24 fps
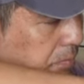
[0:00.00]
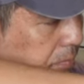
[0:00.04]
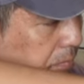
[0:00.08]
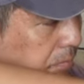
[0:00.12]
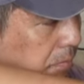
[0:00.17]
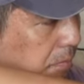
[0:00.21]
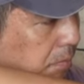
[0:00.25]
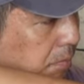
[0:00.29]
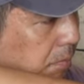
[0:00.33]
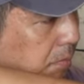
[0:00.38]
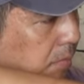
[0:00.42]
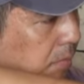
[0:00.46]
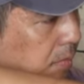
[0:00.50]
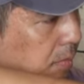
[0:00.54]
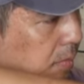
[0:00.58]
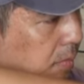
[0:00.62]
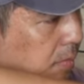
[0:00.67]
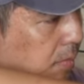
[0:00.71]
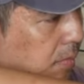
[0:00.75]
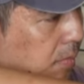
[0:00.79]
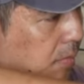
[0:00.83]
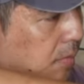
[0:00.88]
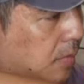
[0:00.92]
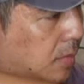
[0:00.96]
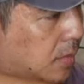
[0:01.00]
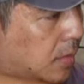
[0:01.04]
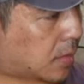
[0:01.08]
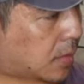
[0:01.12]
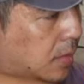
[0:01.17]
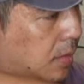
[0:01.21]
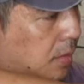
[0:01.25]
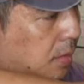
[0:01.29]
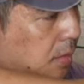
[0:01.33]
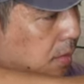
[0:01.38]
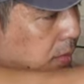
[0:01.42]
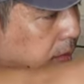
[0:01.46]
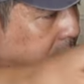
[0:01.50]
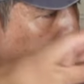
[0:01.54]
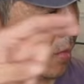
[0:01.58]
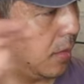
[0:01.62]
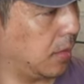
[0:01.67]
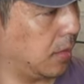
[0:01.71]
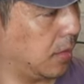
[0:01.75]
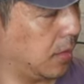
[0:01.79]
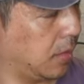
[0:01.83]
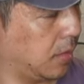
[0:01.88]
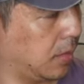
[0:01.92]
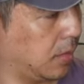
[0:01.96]

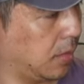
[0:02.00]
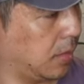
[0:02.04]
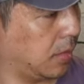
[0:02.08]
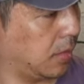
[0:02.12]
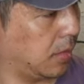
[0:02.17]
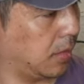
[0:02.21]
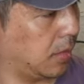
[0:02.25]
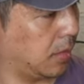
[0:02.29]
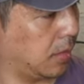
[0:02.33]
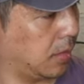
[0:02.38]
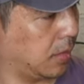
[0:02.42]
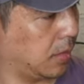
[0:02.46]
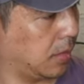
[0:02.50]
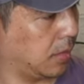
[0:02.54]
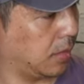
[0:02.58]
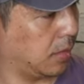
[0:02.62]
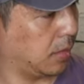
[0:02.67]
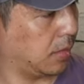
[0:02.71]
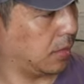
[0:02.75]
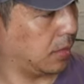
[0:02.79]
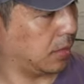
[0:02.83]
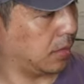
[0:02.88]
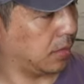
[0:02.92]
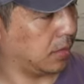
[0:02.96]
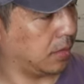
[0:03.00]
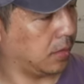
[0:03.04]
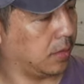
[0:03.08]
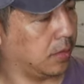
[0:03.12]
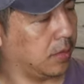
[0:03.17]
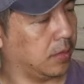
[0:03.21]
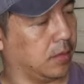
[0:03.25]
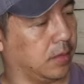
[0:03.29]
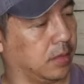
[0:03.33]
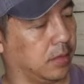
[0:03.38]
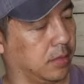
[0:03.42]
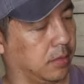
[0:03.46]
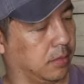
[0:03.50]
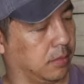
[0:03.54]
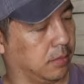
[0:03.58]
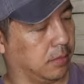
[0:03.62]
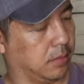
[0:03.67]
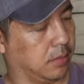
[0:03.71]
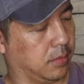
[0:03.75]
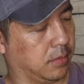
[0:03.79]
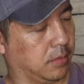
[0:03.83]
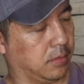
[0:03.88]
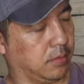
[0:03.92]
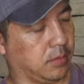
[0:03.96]

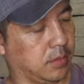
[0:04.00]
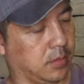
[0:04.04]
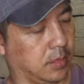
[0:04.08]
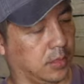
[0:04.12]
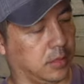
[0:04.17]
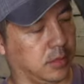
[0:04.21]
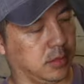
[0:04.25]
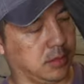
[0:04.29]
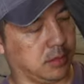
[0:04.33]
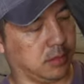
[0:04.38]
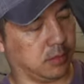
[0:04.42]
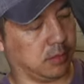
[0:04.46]
[no speech]